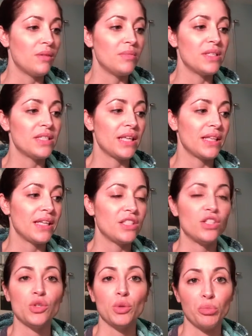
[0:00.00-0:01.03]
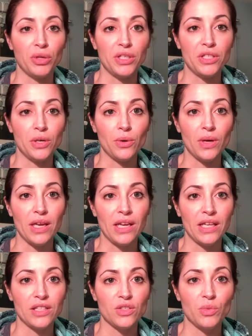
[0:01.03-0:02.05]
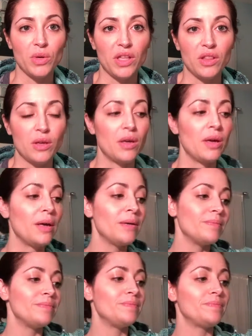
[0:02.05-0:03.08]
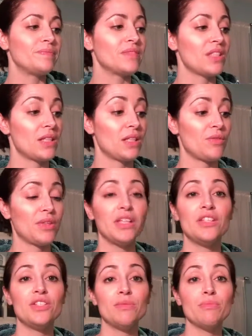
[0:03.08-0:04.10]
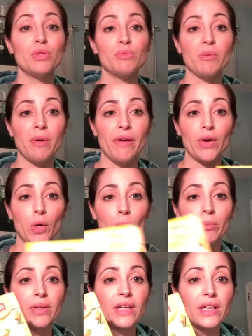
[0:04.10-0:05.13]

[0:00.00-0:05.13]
is I like to do a pre-soak, and it's with something really easy most people have at home,